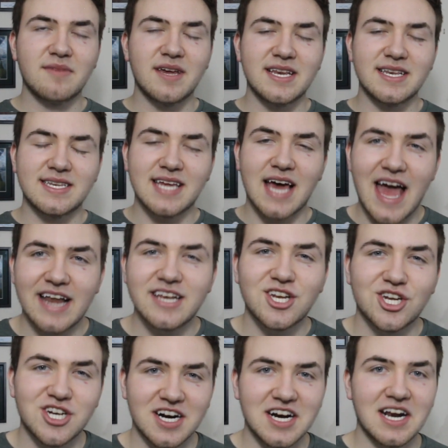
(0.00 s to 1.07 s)
them
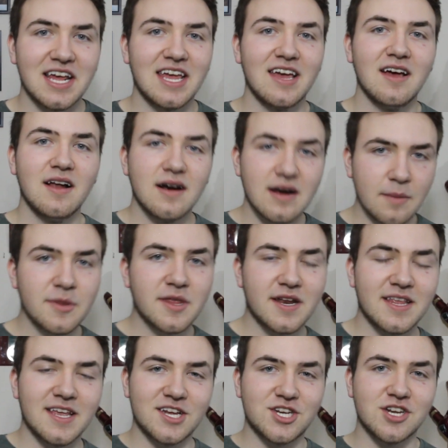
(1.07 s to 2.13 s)
intentionally
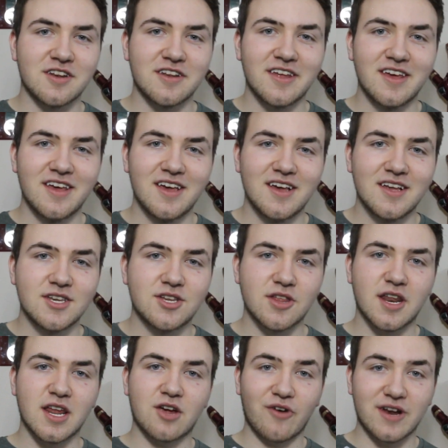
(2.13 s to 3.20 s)
limited edition
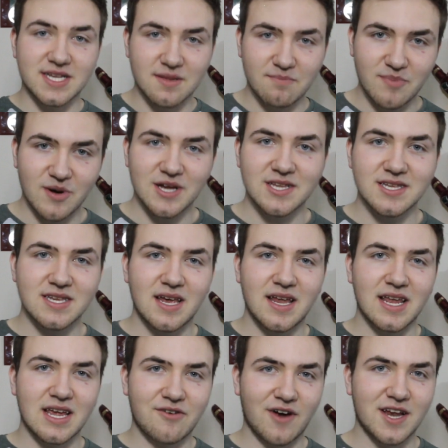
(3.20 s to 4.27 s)
so that it creates the buzz
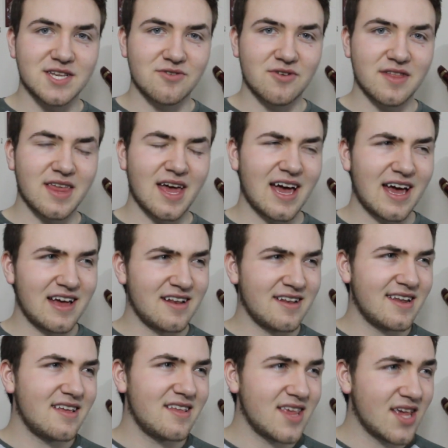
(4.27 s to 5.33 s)
and it creates all of that.
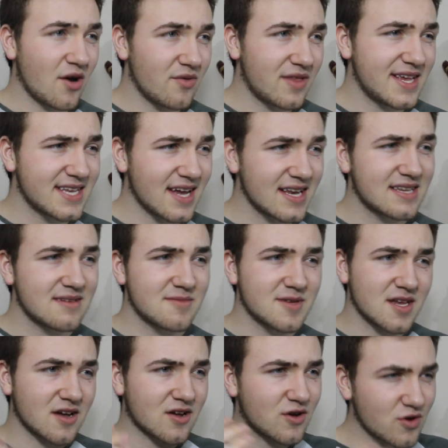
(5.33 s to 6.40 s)
And you know, these
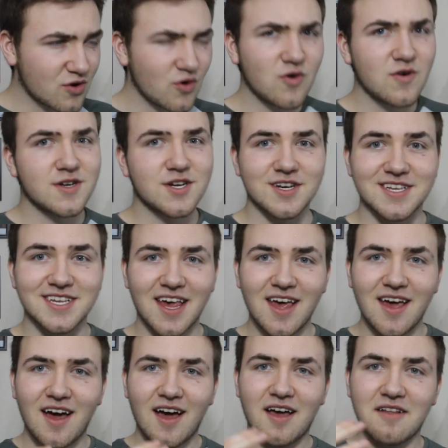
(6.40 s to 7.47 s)
items are gorgeous
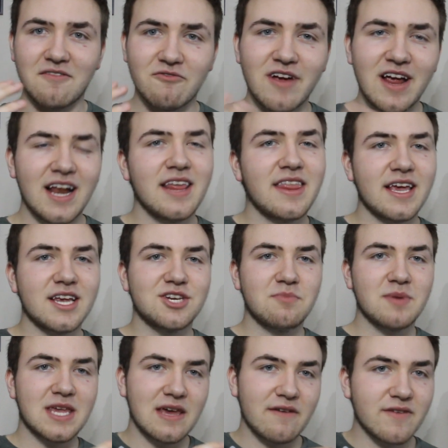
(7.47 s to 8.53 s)
and really they
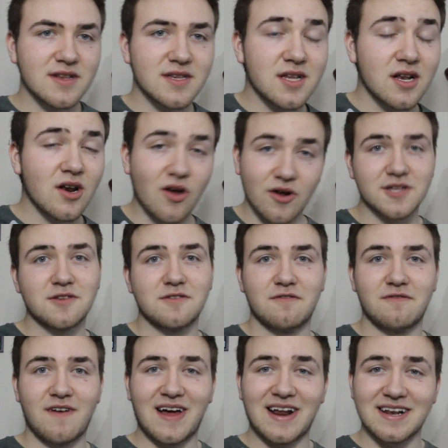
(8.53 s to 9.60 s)
should be given to
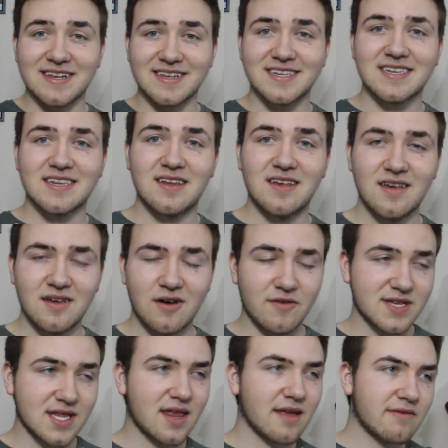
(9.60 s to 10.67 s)
lots of fans.
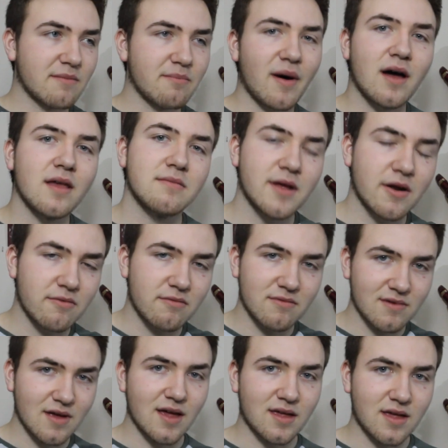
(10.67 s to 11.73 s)
Obviously they have to buy them, they
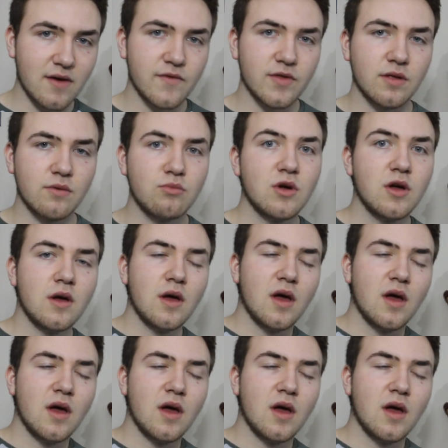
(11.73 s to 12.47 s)
don't get given them.